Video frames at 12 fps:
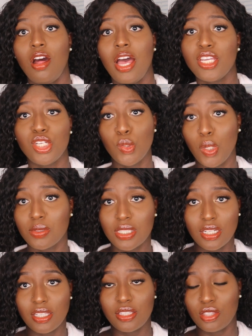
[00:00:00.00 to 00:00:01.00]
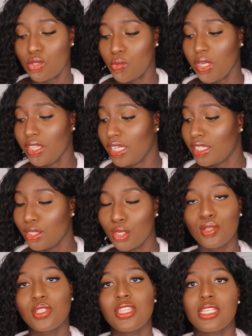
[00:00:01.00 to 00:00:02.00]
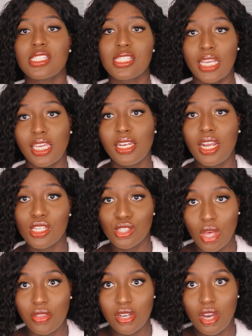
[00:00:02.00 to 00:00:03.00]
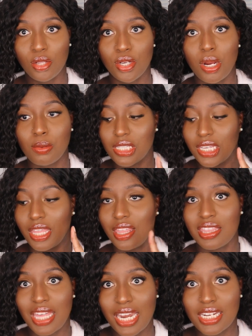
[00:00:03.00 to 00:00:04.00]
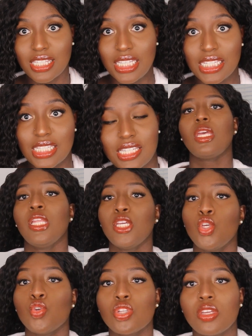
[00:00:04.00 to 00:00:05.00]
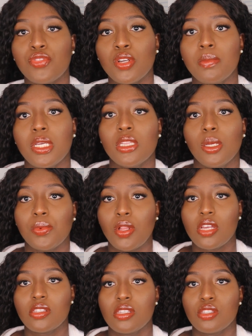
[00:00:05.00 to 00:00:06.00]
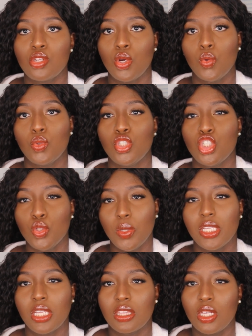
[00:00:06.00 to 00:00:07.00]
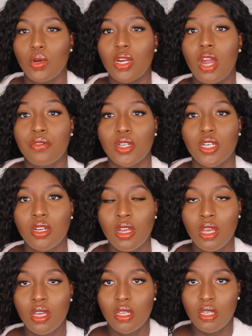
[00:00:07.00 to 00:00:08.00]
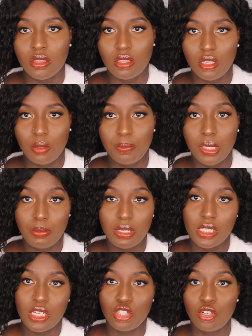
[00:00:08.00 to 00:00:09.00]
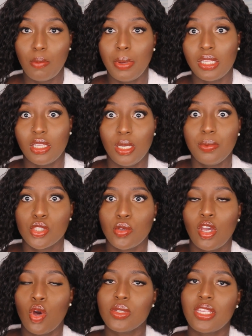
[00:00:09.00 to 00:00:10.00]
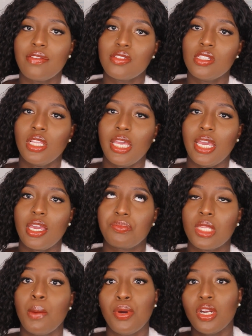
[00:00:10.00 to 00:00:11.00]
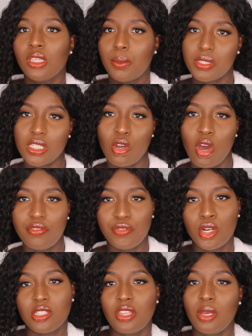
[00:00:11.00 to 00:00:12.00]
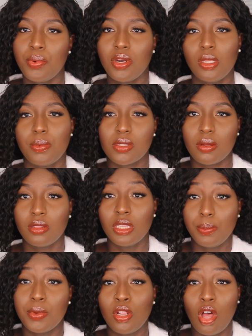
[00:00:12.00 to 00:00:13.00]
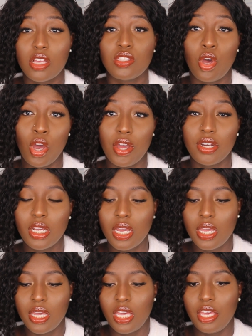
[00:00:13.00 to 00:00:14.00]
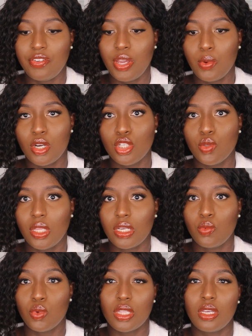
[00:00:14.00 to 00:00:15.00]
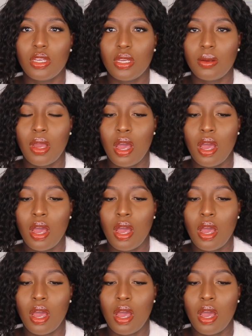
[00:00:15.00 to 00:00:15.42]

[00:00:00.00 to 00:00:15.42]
I knew I was gonna like this one. Like, literally the second I saw the color, I was like, that is it. Like, usually for me, lip glosses don't do it. Like, they don't cover the pigmentation on my lips, so I always have to like put a lipstick on first and then put a lip gloss on if I want to do like a really